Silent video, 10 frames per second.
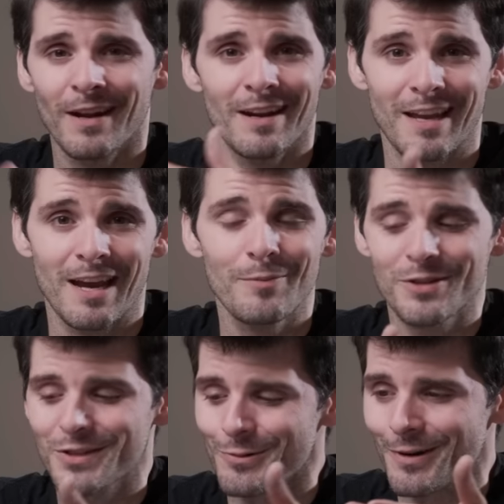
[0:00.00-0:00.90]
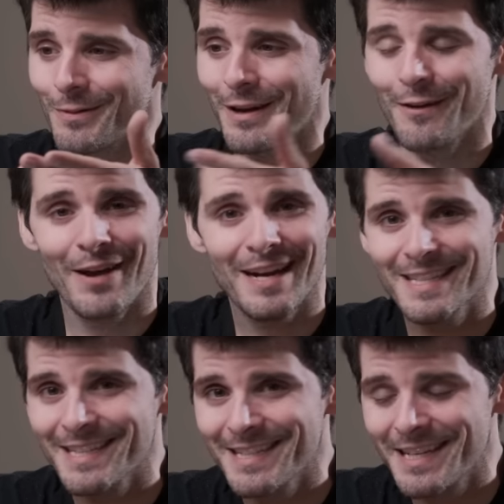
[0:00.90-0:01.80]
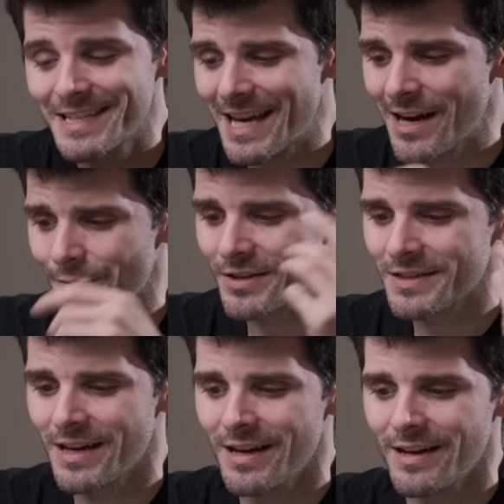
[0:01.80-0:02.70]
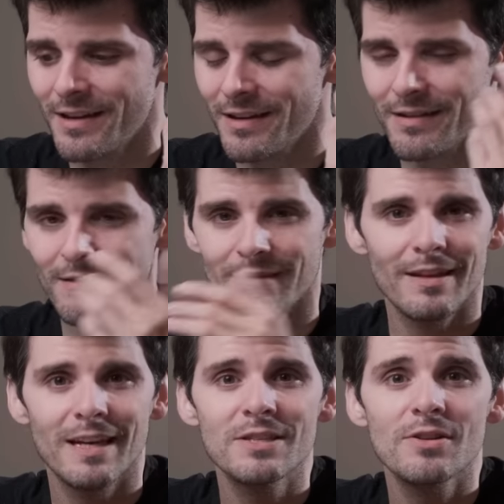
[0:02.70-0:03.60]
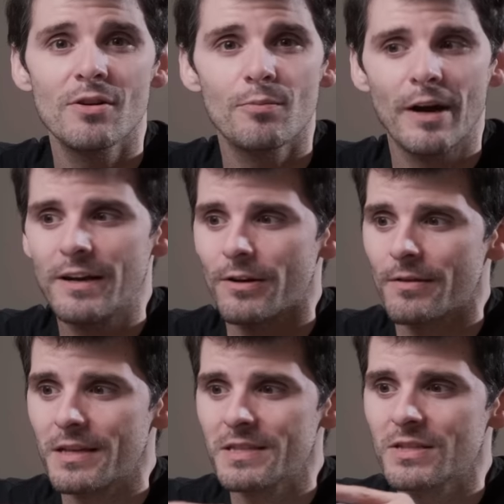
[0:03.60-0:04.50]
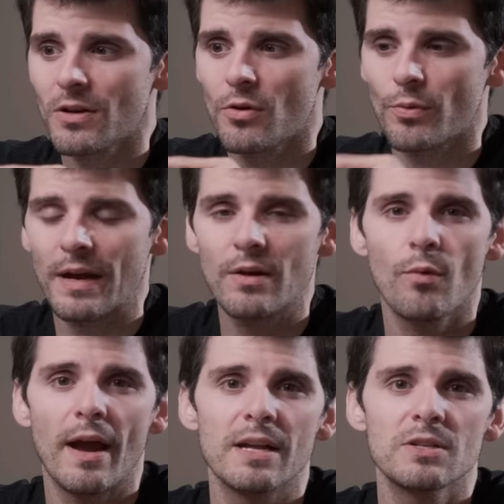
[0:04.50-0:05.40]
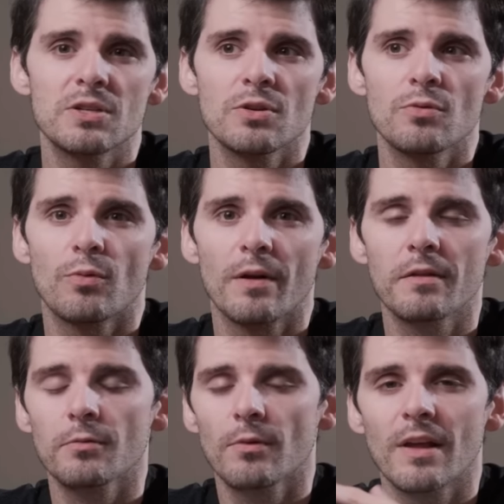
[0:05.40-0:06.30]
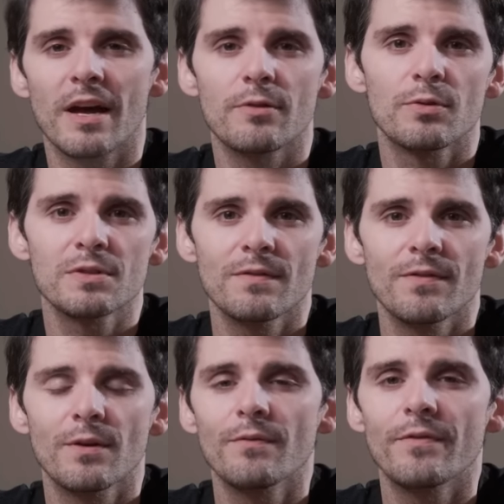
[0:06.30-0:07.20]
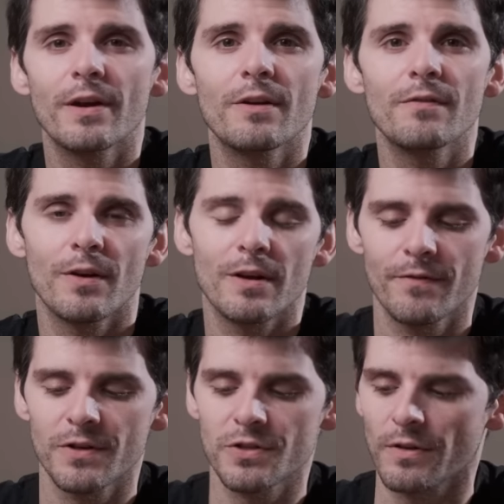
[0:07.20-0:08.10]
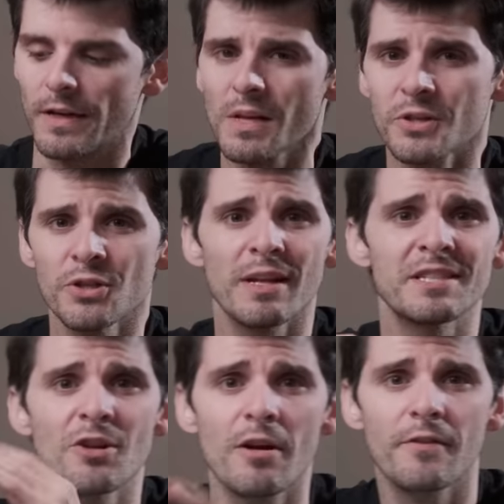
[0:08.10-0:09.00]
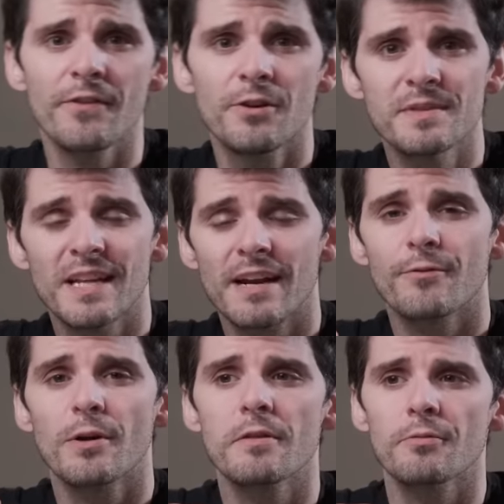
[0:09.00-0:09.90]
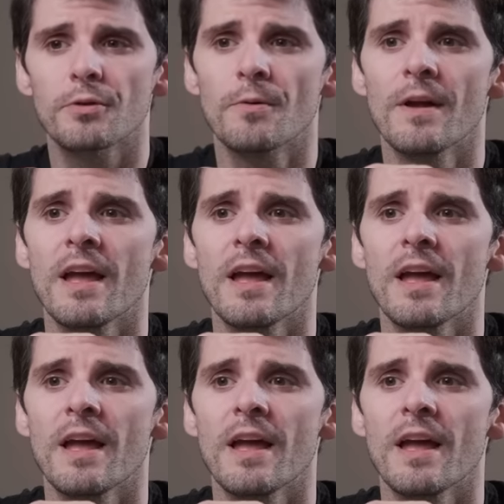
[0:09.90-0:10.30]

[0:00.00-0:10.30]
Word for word: at a camera store, we have access to these cameras it's a no-brainer. This is a great way to run through a lot of rolls of film very, very efficiently. So let's talk films that I've run through.